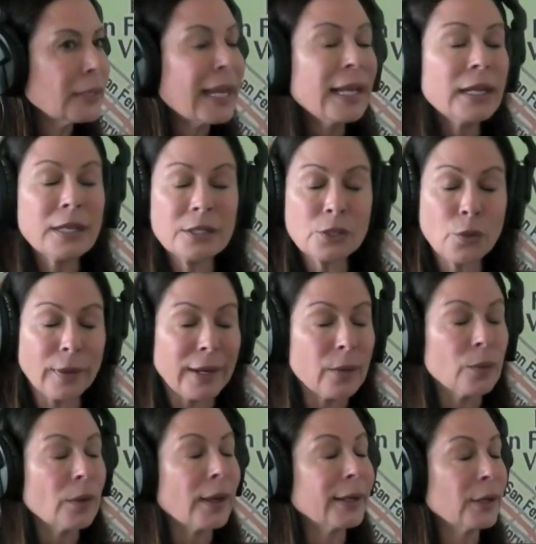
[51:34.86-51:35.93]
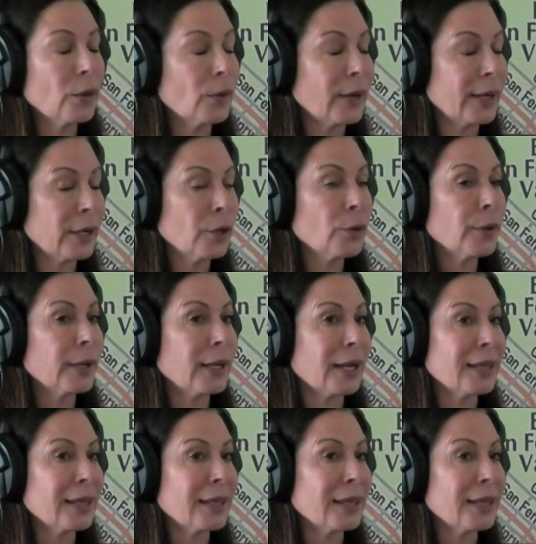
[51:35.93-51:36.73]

It is great. I know. I agree.